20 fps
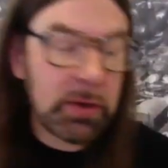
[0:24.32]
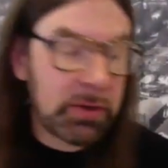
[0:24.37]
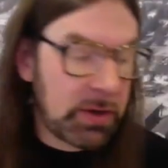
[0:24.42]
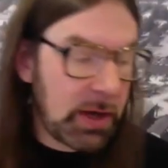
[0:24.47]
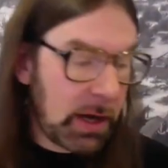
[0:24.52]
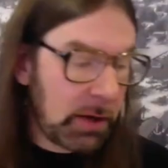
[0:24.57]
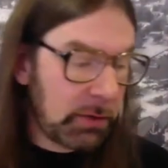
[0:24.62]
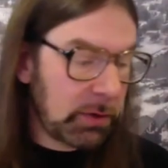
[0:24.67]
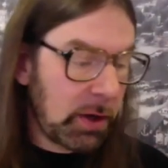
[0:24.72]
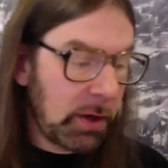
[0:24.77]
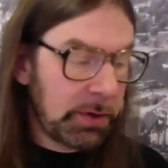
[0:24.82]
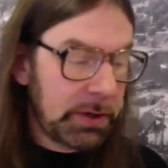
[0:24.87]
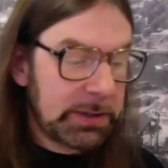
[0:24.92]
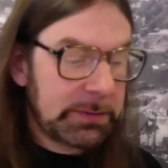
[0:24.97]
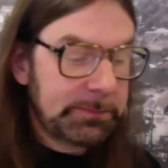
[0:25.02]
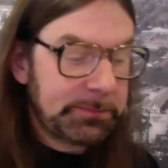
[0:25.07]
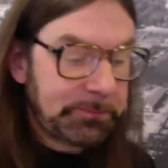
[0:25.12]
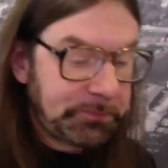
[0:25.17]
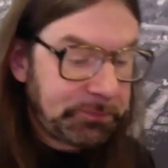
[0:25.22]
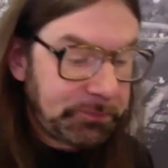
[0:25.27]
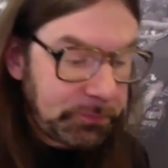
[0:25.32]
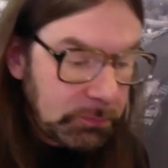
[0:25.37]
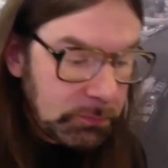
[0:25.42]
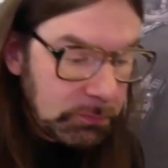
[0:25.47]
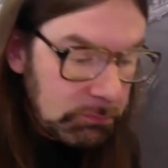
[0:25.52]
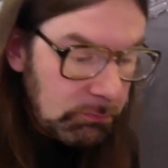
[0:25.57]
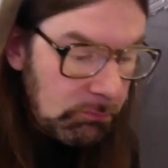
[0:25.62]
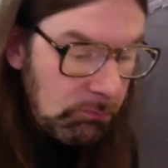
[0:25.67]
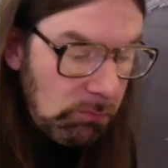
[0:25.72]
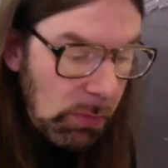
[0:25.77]
can download it
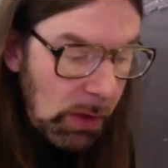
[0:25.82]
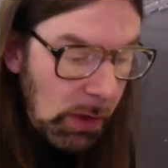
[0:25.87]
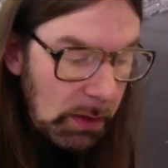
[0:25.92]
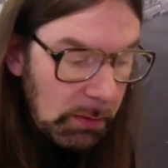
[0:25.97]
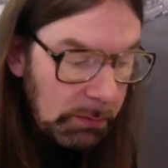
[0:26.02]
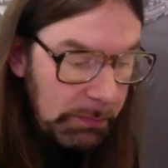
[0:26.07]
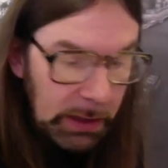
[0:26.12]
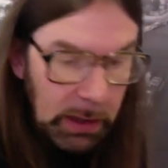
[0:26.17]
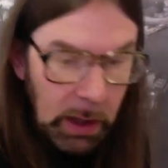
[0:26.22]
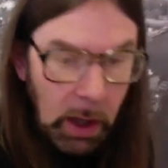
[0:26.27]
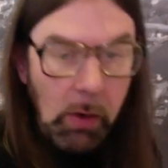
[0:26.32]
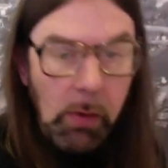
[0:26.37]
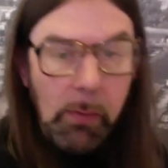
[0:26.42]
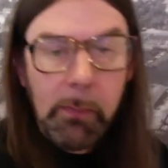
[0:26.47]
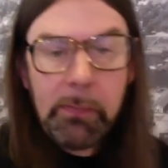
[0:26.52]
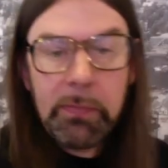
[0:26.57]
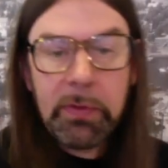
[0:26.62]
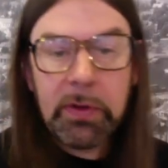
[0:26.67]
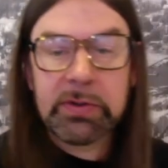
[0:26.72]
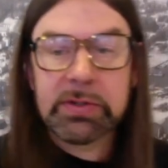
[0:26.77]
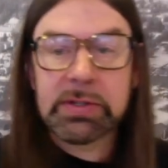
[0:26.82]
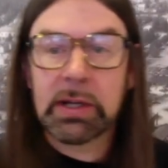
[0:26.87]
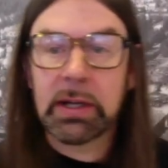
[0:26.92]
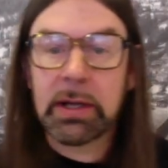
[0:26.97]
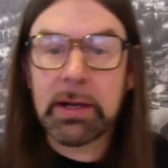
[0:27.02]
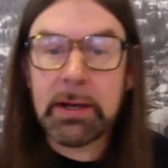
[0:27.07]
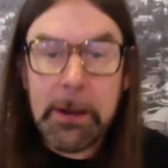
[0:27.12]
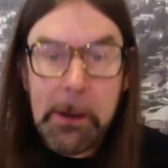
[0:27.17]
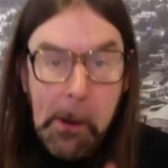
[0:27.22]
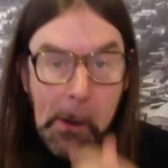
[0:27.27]
below. There's a
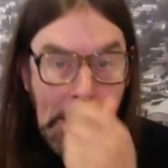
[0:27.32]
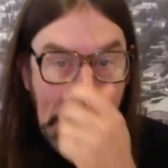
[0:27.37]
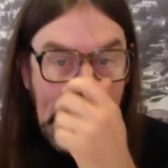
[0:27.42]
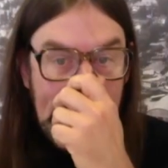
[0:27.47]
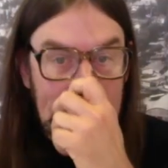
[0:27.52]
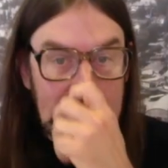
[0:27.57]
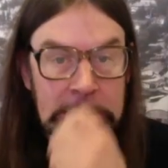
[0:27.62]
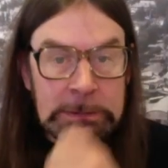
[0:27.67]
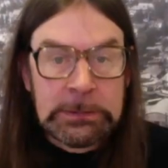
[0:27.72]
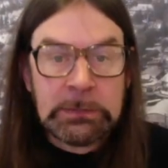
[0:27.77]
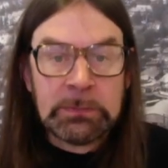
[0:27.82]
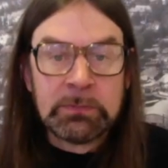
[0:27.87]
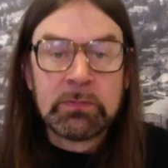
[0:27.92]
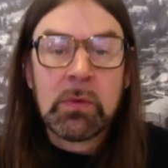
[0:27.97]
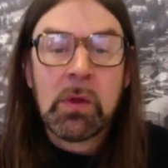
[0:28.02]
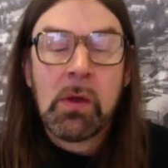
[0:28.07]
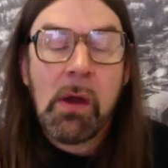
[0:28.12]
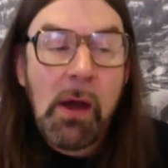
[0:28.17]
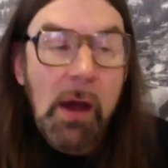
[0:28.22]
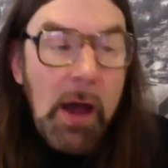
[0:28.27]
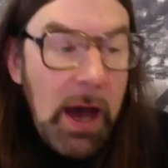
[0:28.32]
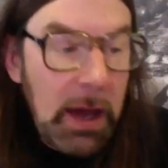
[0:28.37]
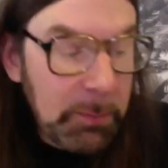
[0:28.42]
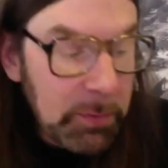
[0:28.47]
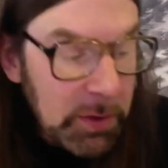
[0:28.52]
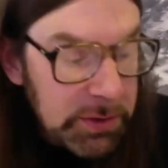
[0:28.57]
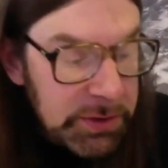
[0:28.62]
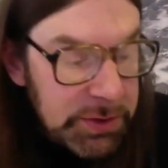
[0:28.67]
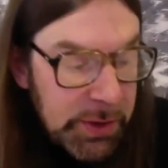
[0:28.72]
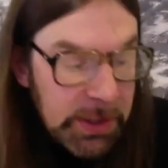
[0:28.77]
link.
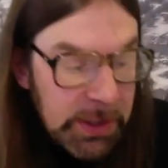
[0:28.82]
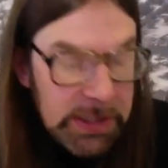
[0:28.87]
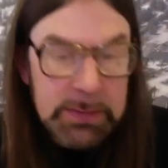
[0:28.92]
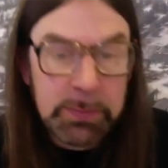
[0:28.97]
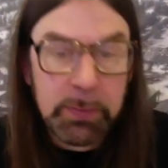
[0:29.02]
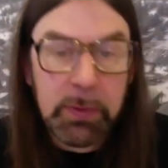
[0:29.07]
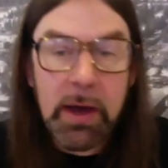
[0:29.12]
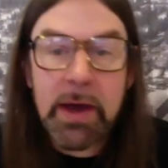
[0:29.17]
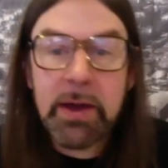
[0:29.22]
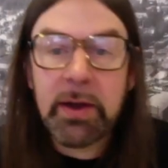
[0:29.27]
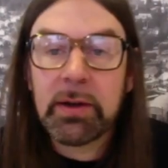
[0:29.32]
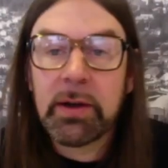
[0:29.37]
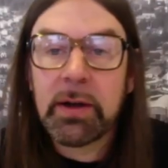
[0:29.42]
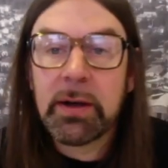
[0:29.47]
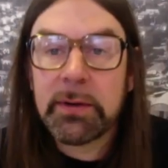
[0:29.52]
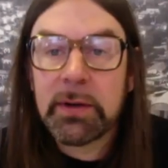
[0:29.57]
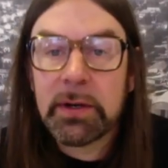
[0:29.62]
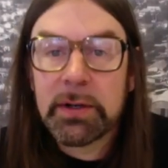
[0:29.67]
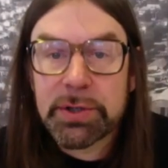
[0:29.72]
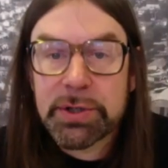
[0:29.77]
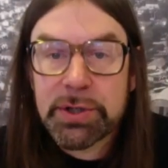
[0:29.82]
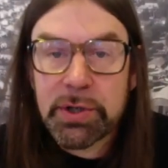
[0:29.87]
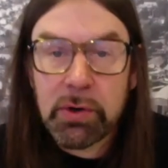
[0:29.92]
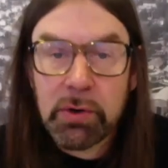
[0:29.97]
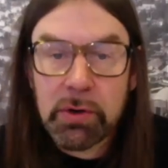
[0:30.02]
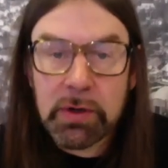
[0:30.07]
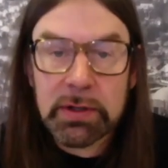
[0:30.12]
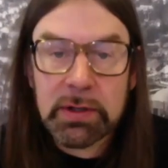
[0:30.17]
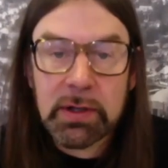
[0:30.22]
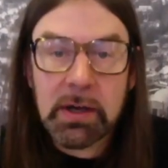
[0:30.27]
I'm going to explain a
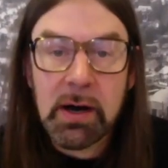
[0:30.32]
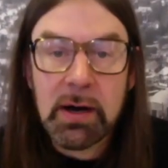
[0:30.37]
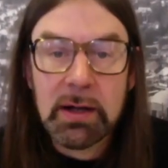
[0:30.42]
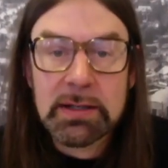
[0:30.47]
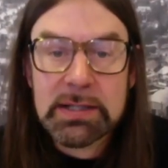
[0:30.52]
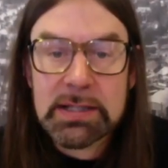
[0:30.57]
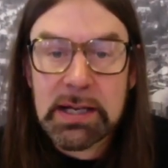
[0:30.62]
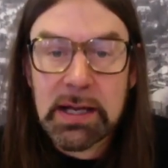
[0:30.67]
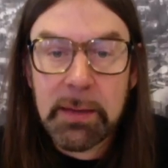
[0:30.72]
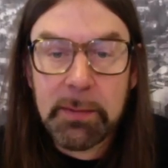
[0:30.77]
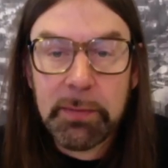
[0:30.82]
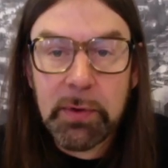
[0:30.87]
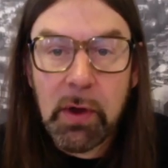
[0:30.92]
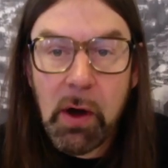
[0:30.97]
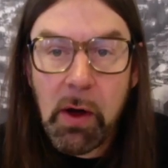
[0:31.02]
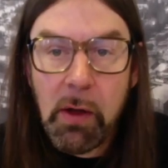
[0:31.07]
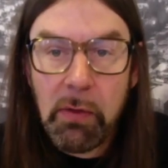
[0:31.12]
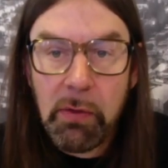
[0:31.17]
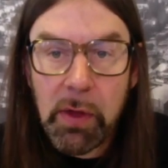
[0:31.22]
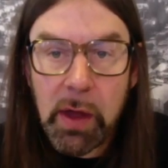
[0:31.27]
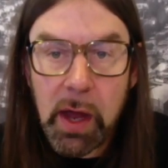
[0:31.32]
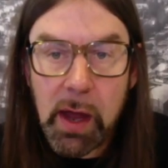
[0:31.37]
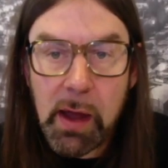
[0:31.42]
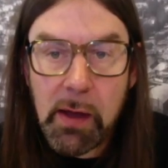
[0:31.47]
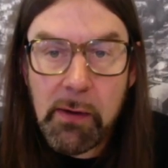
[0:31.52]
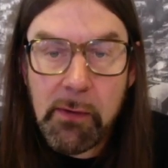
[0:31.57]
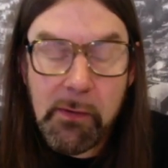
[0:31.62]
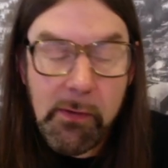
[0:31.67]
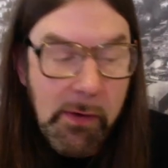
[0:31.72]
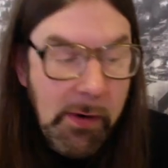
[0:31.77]
short concept on
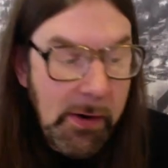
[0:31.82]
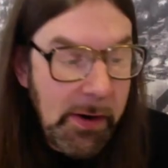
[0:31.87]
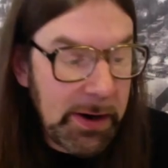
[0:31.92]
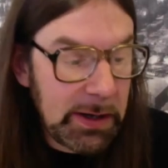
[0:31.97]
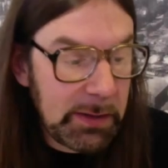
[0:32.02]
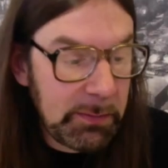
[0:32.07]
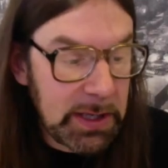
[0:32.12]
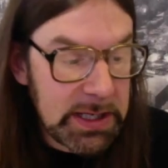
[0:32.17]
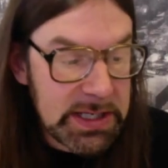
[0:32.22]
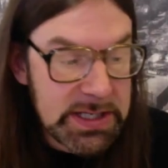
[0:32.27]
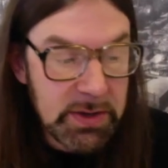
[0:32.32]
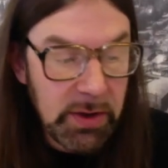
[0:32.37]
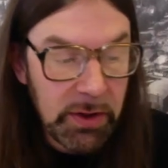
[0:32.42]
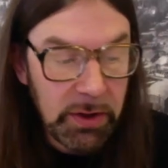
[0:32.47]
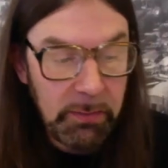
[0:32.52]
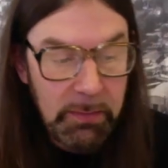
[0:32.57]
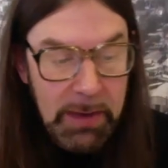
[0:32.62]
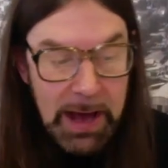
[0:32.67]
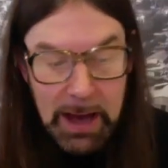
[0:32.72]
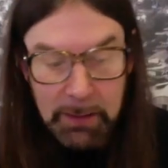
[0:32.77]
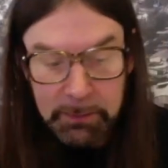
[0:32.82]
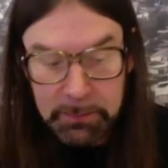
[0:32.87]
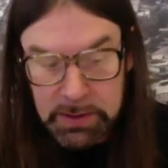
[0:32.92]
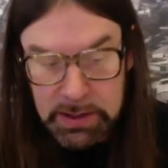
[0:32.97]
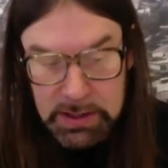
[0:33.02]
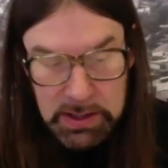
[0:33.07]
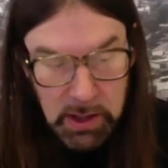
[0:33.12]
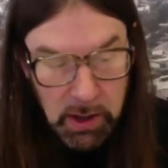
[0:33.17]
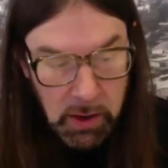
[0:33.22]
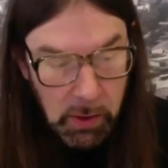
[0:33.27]
the based on the map.
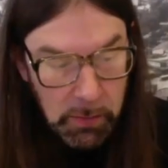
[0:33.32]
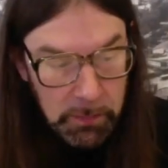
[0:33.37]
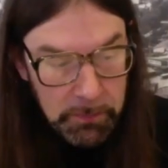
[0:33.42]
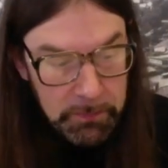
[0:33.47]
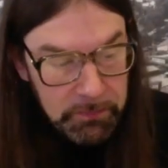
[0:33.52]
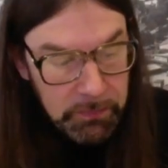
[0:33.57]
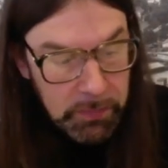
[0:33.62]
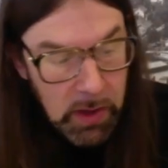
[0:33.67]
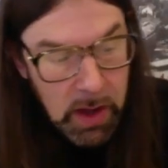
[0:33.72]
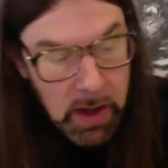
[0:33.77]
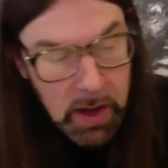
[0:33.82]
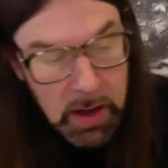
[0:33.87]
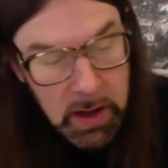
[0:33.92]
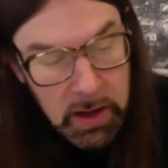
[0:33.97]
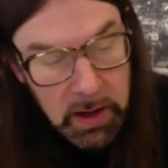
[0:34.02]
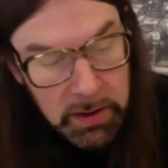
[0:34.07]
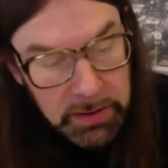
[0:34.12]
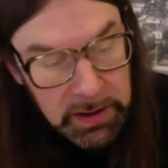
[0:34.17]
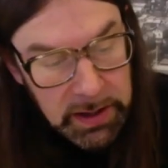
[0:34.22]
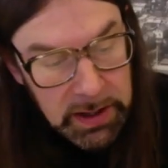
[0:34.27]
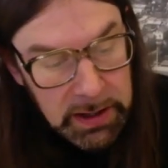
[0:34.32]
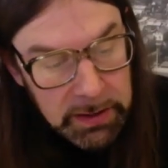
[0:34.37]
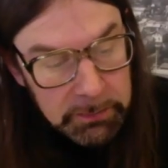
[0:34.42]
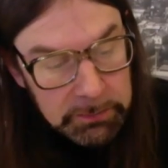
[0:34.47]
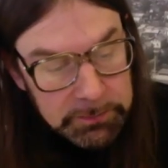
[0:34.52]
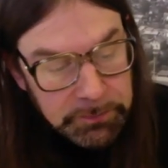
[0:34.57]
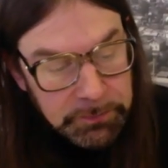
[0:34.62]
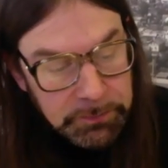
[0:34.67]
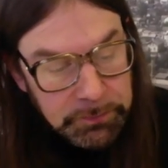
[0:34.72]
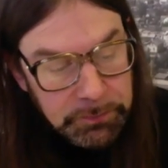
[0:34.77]
So
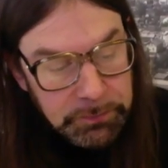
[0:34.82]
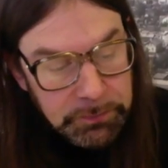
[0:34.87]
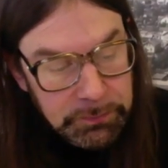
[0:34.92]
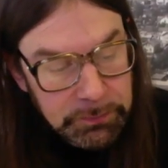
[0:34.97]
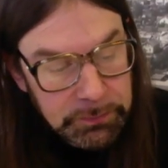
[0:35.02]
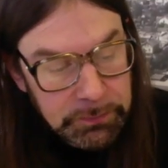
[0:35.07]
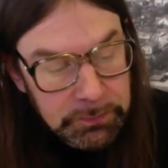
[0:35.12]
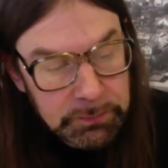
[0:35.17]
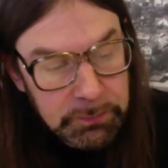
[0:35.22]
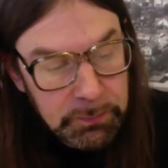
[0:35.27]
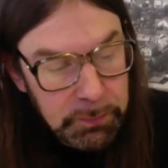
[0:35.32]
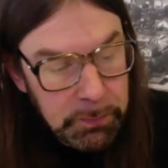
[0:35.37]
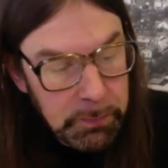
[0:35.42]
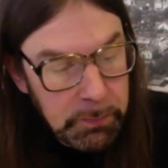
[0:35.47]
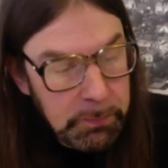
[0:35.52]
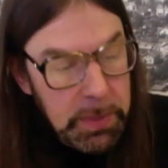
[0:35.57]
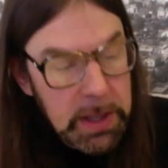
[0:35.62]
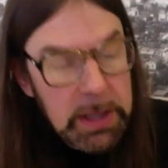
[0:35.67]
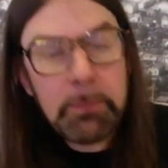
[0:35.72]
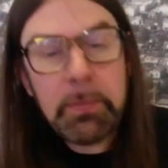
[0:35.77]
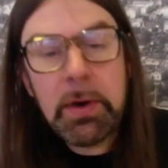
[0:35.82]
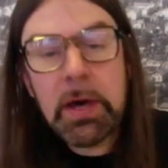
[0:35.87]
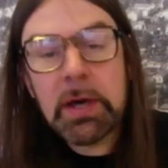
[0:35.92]
the big